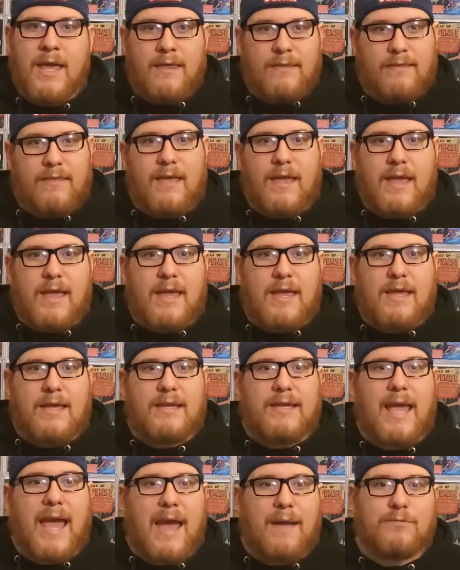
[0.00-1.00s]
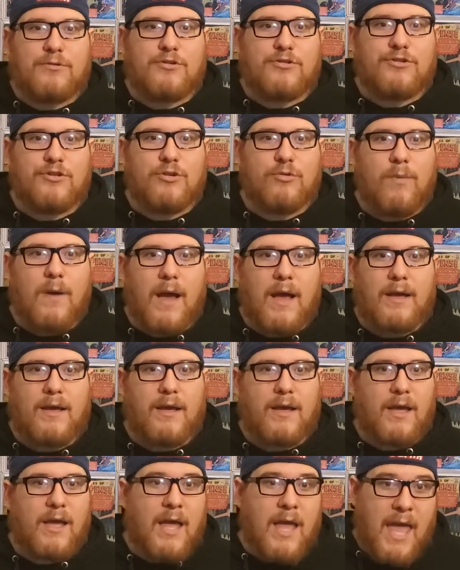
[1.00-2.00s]
They capture
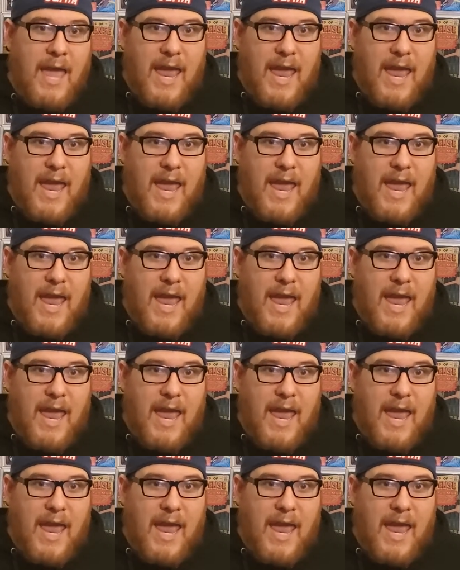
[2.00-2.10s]
Chewbacca,